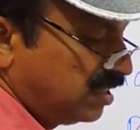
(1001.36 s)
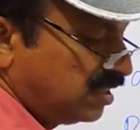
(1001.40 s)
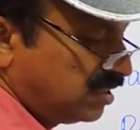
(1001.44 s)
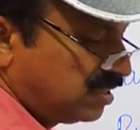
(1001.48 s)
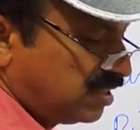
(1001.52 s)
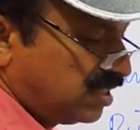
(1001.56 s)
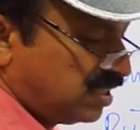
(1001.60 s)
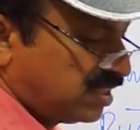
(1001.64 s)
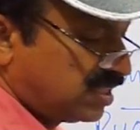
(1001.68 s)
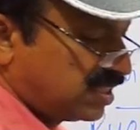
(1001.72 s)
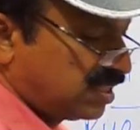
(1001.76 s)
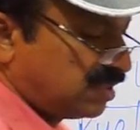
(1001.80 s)

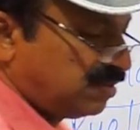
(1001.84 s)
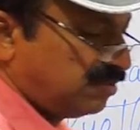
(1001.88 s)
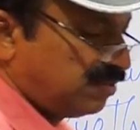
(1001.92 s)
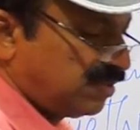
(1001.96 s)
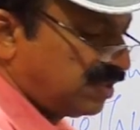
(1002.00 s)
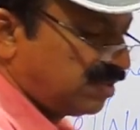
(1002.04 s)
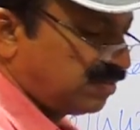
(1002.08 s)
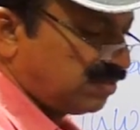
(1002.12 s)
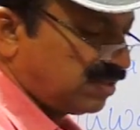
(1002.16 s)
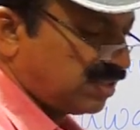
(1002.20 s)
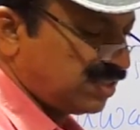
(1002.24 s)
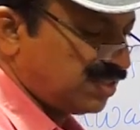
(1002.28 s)
system
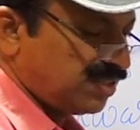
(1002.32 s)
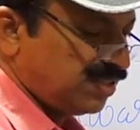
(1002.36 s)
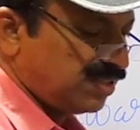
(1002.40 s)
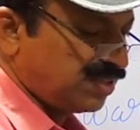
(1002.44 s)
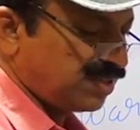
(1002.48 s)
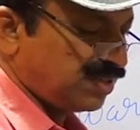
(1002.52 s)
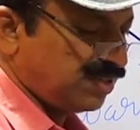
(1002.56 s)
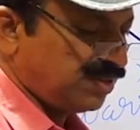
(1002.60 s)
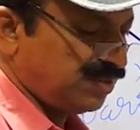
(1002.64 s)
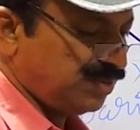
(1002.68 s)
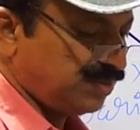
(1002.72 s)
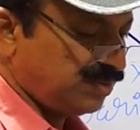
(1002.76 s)
that was
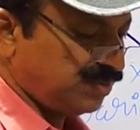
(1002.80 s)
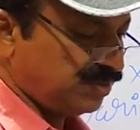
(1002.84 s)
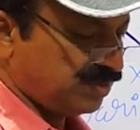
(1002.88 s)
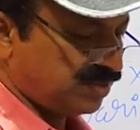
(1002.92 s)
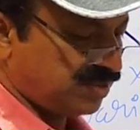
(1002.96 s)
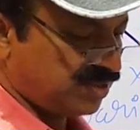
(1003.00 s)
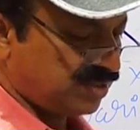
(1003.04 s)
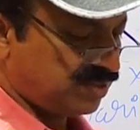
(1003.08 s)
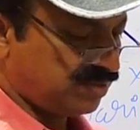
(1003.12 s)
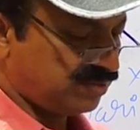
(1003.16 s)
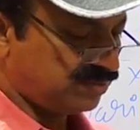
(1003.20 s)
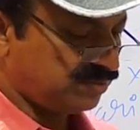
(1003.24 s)

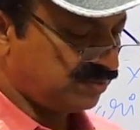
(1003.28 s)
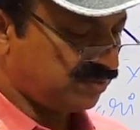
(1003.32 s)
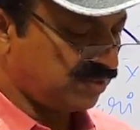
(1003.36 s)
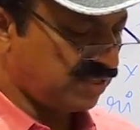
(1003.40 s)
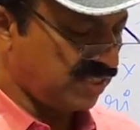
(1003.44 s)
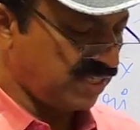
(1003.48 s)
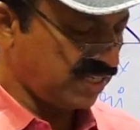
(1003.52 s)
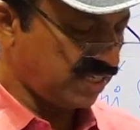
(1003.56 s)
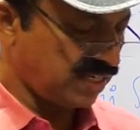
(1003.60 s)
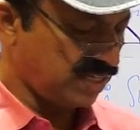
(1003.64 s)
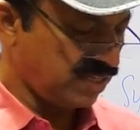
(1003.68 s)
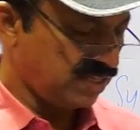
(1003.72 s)
introduced.
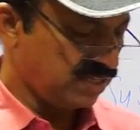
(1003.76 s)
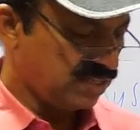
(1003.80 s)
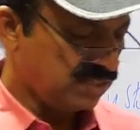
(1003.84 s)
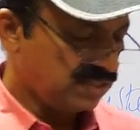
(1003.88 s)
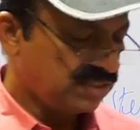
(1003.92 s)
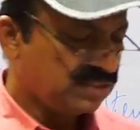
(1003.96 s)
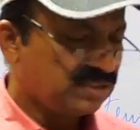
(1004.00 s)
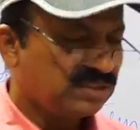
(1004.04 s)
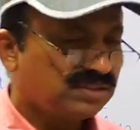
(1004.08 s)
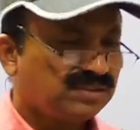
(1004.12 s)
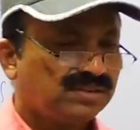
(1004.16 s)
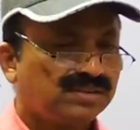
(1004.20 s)
Okay.
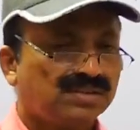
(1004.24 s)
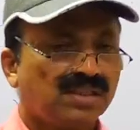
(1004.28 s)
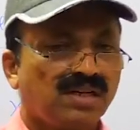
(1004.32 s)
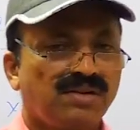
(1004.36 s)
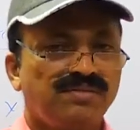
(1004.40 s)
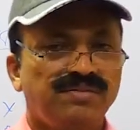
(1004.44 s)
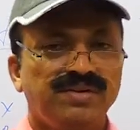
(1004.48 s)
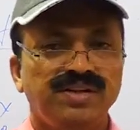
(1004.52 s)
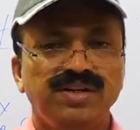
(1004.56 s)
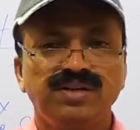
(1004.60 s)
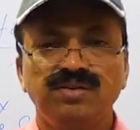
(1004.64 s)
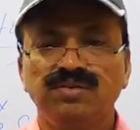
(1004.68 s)
So
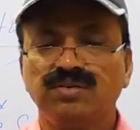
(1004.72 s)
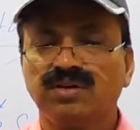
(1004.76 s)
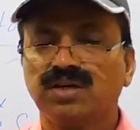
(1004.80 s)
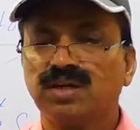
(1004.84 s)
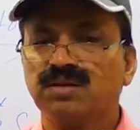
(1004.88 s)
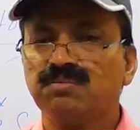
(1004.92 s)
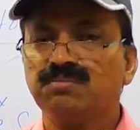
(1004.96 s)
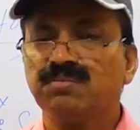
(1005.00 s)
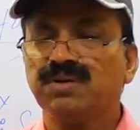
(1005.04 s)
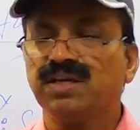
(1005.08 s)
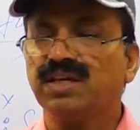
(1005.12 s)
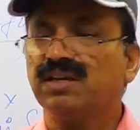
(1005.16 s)
revenue
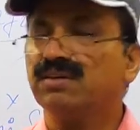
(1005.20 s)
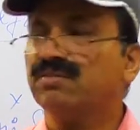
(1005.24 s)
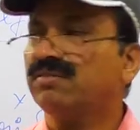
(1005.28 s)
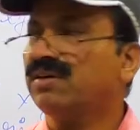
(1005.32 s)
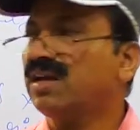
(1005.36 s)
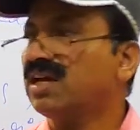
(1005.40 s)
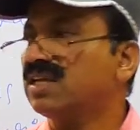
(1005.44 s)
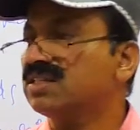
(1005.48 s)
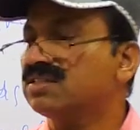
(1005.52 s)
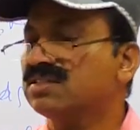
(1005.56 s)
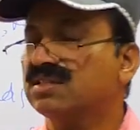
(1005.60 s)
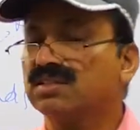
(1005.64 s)
can be
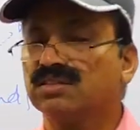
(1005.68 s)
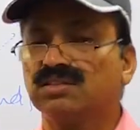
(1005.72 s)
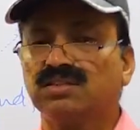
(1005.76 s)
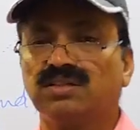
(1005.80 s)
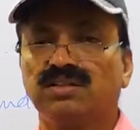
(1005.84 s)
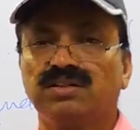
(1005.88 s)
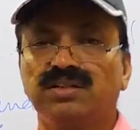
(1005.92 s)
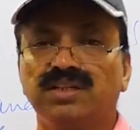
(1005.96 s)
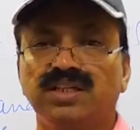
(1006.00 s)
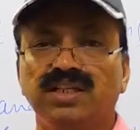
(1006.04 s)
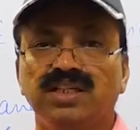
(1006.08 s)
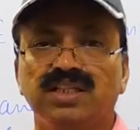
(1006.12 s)
revised
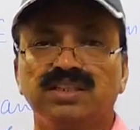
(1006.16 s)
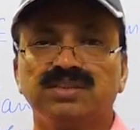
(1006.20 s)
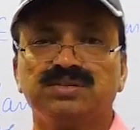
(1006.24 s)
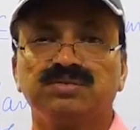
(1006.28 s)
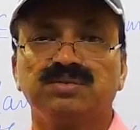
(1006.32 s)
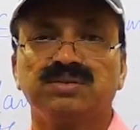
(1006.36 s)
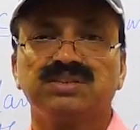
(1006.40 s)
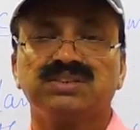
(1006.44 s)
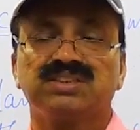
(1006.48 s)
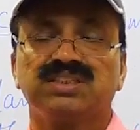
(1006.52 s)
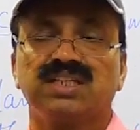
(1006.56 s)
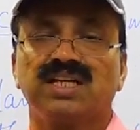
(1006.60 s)
30 years
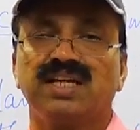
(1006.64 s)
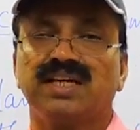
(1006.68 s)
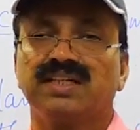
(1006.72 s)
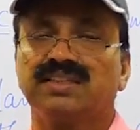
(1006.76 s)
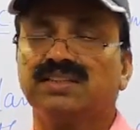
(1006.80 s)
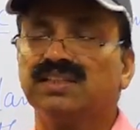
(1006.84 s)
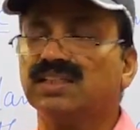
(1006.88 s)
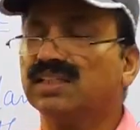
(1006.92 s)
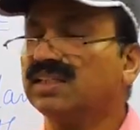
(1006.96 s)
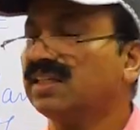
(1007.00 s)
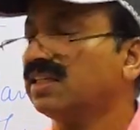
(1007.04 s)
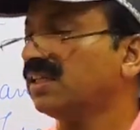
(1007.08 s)
once,
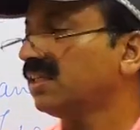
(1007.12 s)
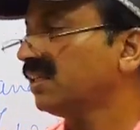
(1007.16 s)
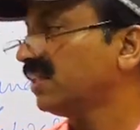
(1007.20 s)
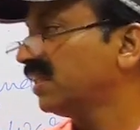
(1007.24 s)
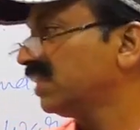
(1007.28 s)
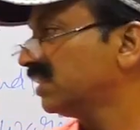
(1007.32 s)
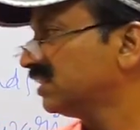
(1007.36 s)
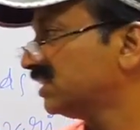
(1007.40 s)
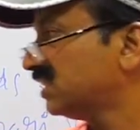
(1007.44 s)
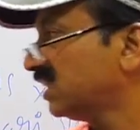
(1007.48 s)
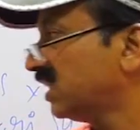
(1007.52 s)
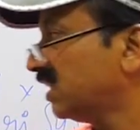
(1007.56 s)
like that
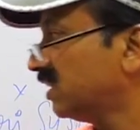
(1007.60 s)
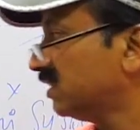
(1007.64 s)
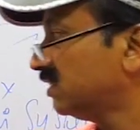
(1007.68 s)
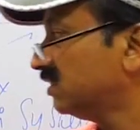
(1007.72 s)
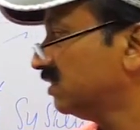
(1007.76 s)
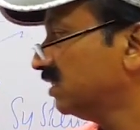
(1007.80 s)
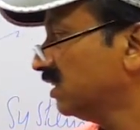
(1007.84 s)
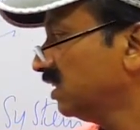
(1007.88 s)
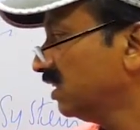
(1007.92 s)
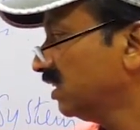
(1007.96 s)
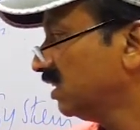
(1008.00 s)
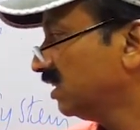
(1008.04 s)
they said.
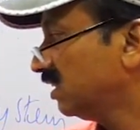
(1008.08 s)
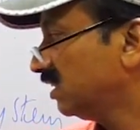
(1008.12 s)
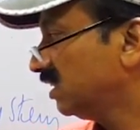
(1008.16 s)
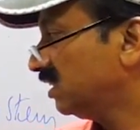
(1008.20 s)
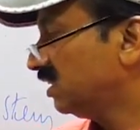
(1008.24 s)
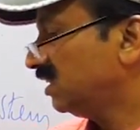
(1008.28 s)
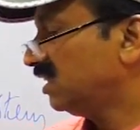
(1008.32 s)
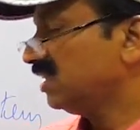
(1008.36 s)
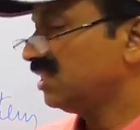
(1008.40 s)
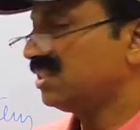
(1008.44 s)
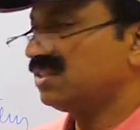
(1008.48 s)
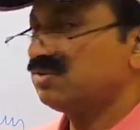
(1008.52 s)

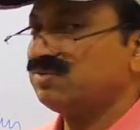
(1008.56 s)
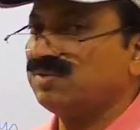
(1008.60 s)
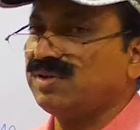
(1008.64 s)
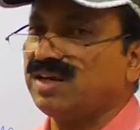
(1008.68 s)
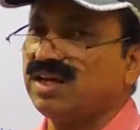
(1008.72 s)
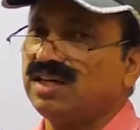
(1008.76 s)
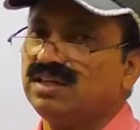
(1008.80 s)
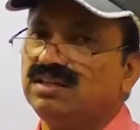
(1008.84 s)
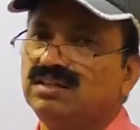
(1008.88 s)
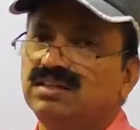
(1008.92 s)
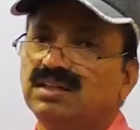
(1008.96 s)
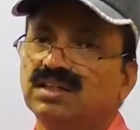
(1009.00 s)
In this
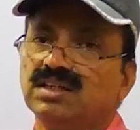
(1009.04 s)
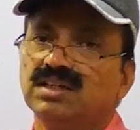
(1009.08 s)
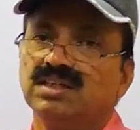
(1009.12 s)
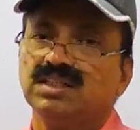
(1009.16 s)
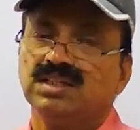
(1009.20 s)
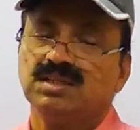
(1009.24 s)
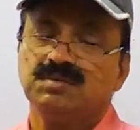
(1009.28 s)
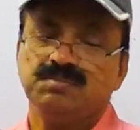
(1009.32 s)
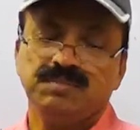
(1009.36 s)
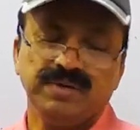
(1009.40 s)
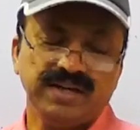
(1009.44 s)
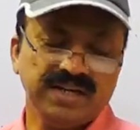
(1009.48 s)
one,
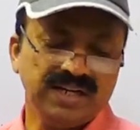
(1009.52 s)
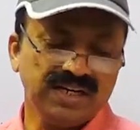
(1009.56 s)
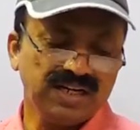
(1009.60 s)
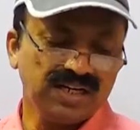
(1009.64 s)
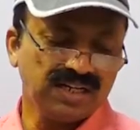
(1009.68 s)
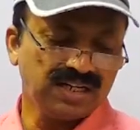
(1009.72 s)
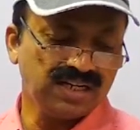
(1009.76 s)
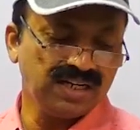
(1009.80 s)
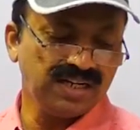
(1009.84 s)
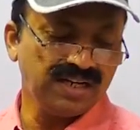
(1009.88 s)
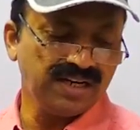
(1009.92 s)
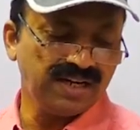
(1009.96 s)

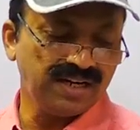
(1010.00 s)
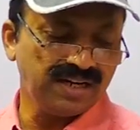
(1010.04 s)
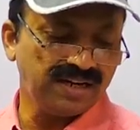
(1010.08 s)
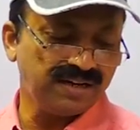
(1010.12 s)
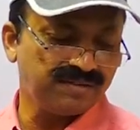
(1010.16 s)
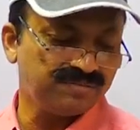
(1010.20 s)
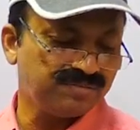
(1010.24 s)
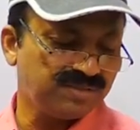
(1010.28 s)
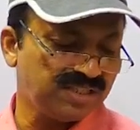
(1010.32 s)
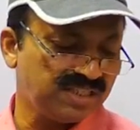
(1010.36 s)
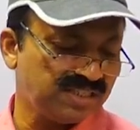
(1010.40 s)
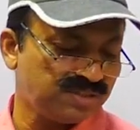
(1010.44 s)

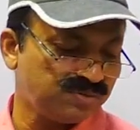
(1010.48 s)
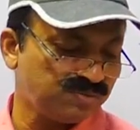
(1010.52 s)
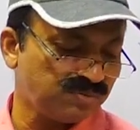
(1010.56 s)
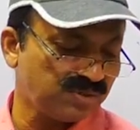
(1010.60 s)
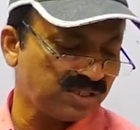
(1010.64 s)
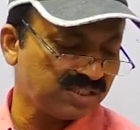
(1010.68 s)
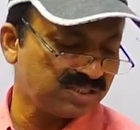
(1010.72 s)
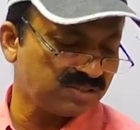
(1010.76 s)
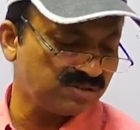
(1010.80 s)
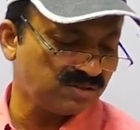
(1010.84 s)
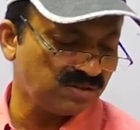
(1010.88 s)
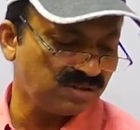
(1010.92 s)
immediately this
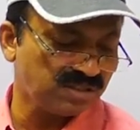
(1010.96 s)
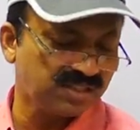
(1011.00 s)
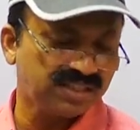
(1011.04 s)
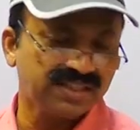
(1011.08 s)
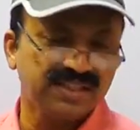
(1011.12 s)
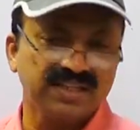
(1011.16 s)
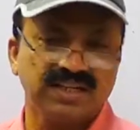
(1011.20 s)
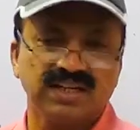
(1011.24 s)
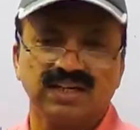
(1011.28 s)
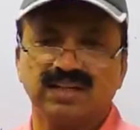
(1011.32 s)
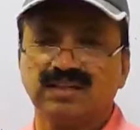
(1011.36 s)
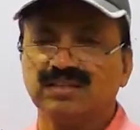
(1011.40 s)
was not
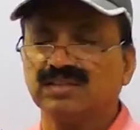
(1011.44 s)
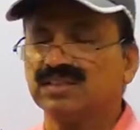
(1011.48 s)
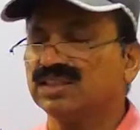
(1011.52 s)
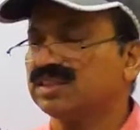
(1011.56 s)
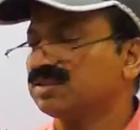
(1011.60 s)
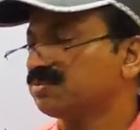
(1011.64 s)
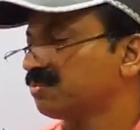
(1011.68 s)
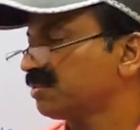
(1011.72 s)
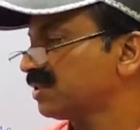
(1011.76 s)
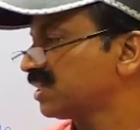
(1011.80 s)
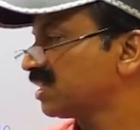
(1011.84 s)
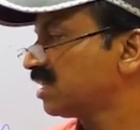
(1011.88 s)

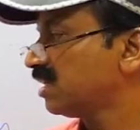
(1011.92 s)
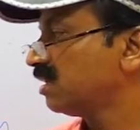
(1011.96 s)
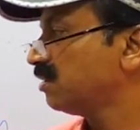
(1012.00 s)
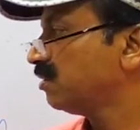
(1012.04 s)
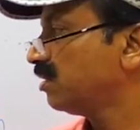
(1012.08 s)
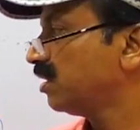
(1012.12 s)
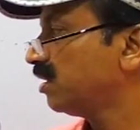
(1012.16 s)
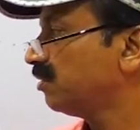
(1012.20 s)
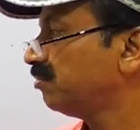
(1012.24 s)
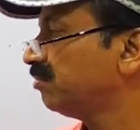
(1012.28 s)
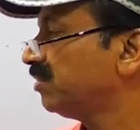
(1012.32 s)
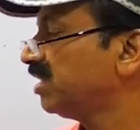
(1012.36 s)

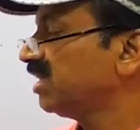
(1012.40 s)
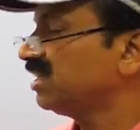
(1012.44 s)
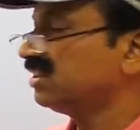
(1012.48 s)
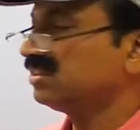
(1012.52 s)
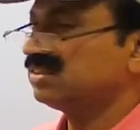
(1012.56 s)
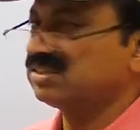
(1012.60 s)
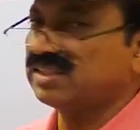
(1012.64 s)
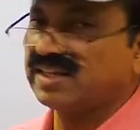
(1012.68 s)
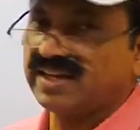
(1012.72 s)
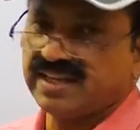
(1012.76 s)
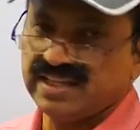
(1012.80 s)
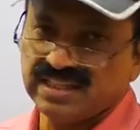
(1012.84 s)
especially
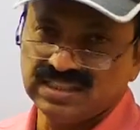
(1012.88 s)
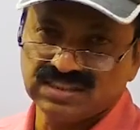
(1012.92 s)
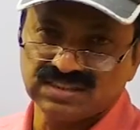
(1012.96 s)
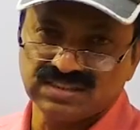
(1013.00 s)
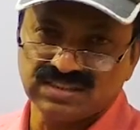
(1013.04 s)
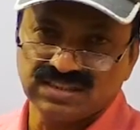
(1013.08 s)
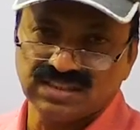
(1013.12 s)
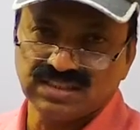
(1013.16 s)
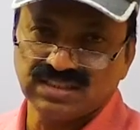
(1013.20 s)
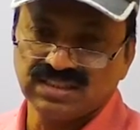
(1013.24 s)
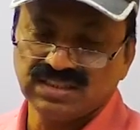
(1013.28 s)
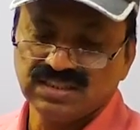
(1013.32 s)
this
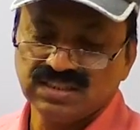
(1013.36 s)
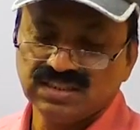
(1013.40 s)
raised.